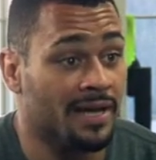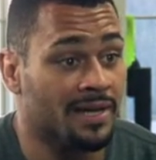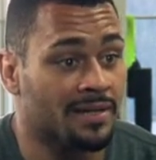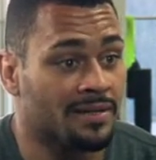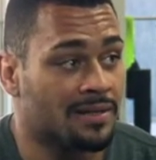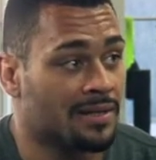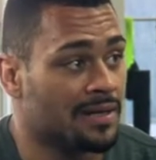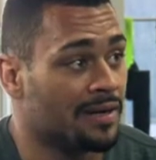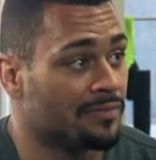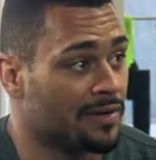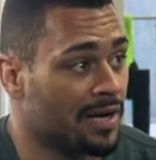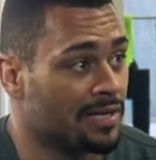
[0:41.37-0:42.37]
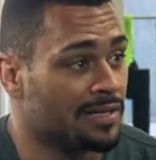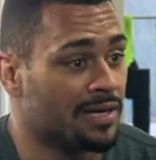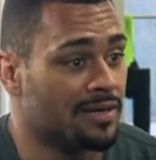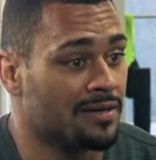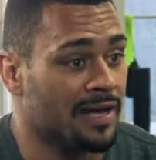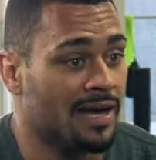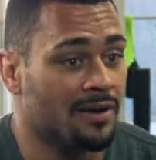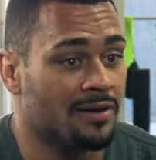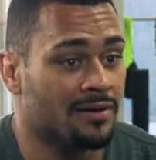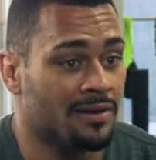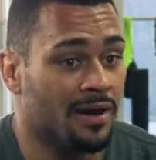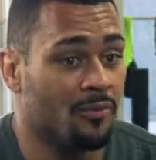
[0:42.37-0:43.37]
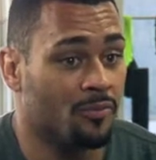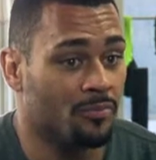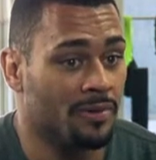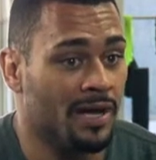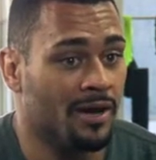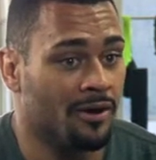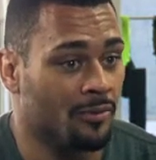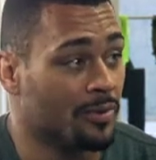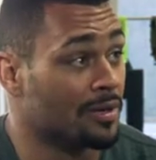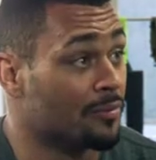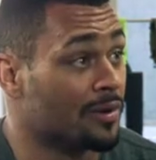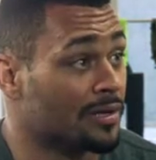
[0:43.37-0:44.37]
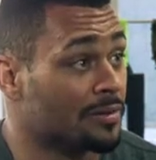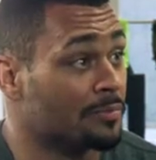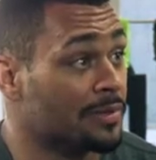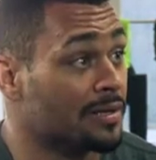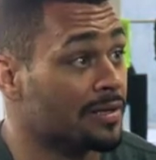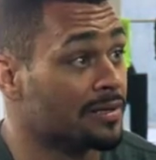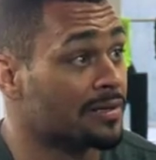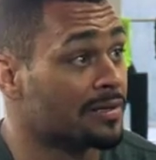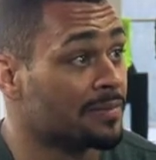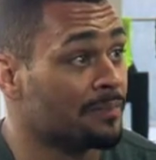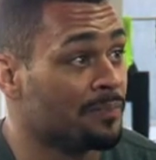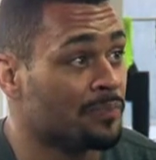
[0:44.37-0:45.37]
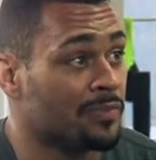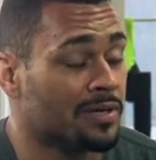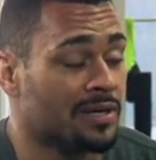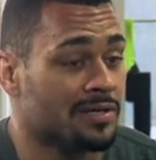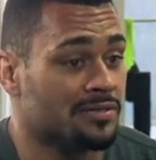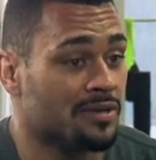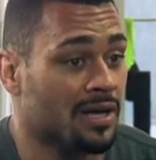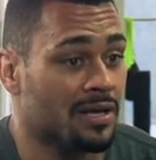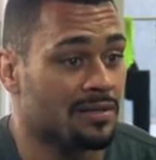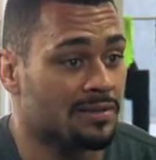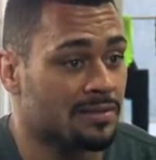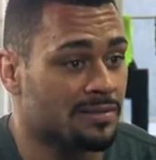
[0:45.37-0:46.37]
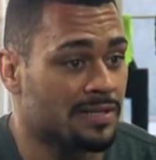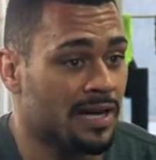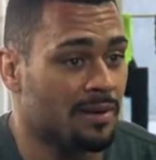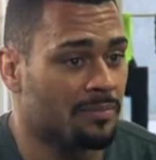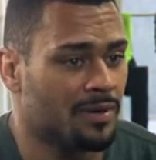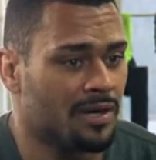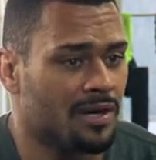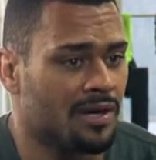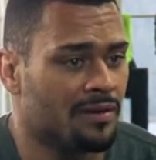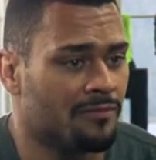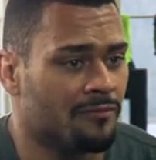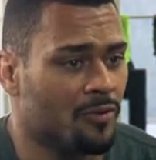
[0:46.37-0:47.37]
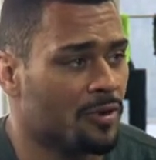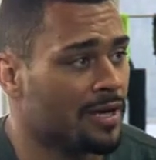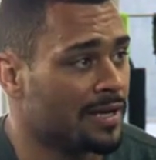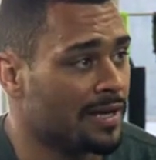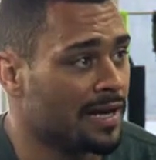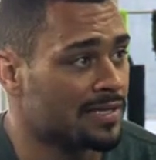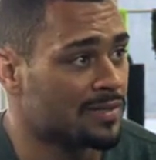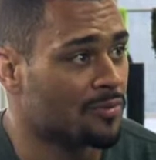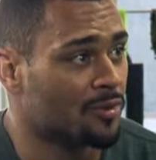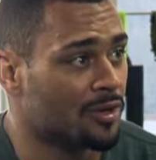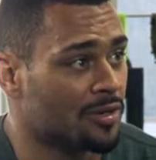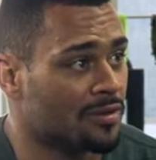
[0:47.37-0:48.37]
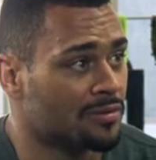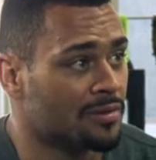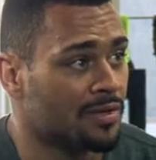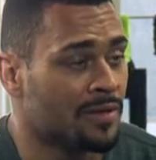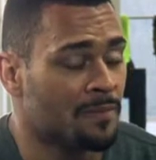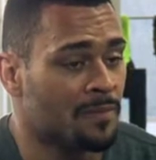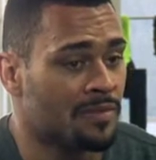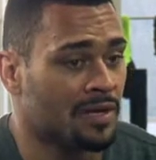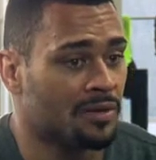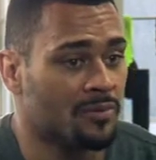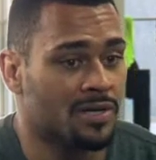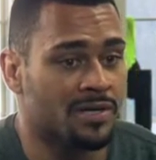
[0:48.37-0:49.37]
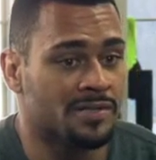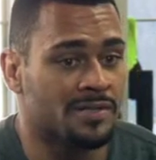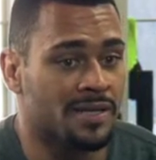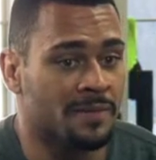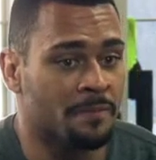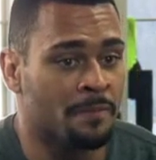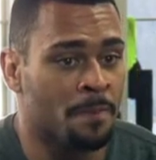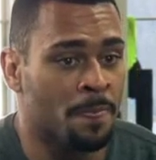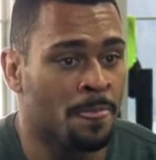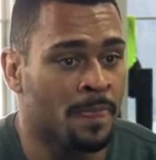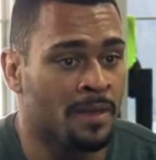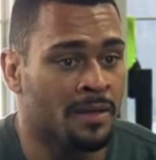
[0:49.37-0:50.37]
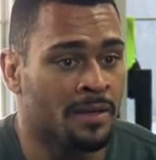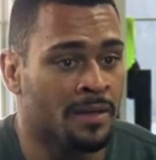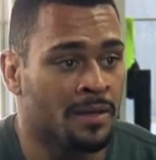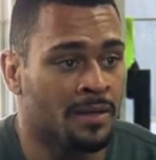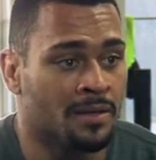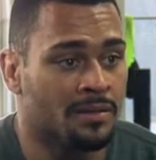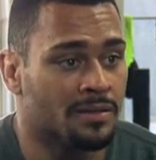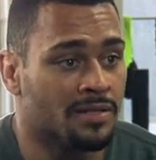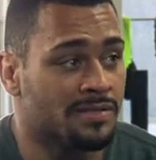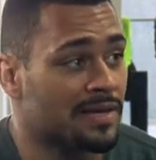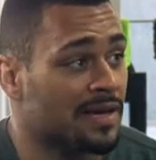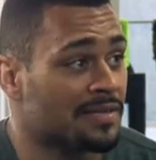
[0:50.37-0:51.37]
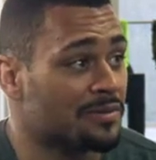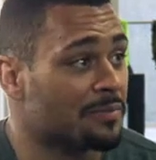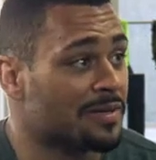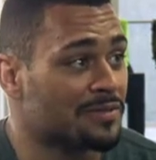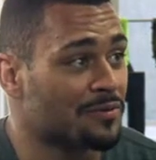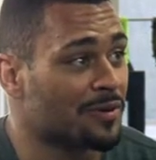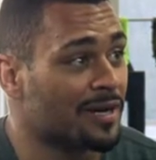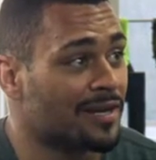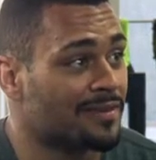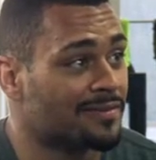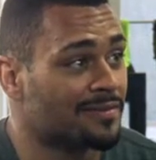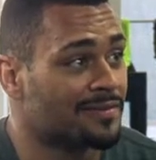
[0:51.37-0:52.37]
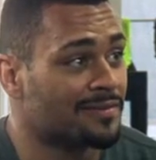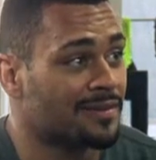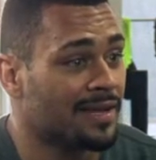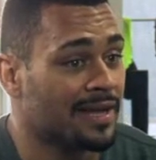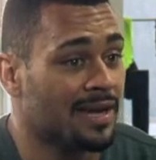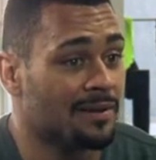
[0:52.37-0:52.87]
and I've got there. Now I really want to compete because you got top 48 guys in the world, I think it was, and these guys don't mess around. And